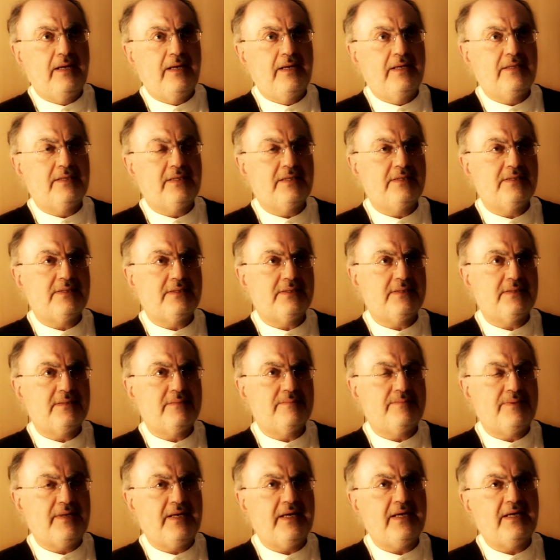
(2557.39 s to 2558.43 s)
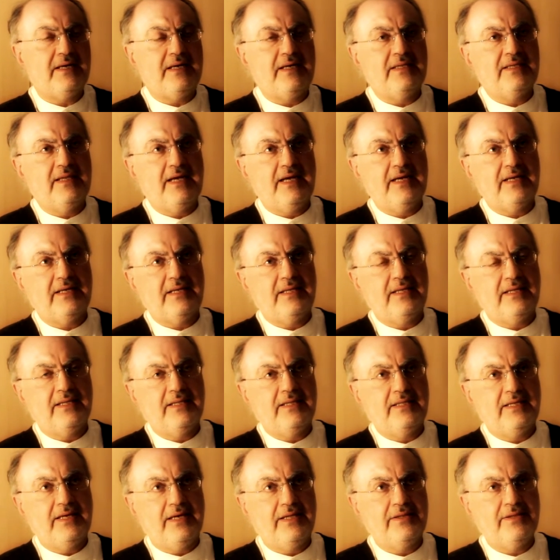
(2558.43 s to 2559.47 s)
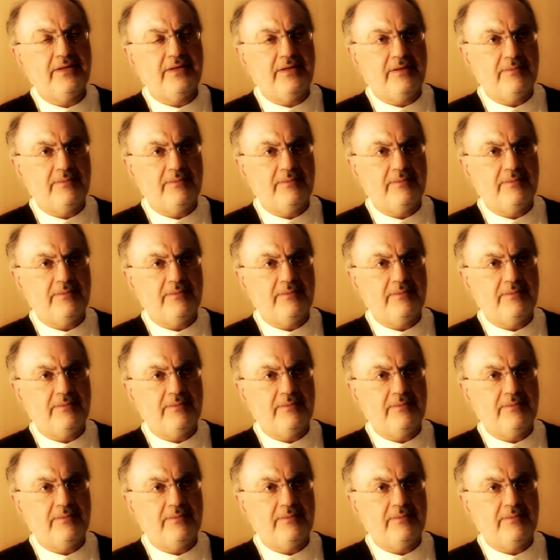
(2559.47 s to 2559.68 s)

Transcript: It is prayer, unlike the other